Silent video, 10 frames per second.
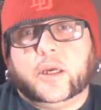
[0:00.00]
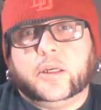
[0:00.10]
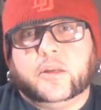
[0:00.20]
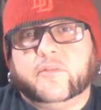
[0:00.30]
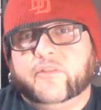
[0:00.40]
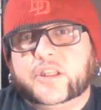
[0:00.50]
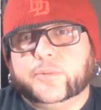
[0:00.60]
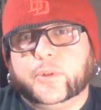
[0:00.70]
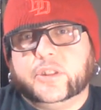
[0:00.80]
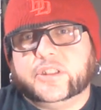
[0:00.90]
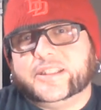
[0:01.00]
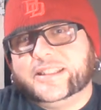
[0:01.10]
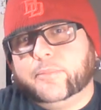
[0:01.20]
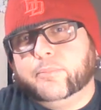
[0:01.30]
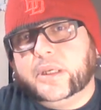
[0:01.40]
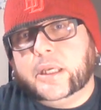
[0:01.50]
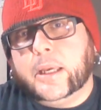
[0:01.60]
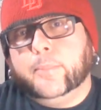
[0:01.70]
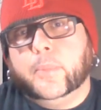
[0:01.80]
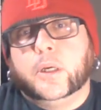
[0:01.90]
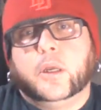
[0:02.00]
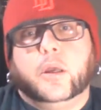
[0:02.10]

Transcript: Con on Facebook, 7 p.m.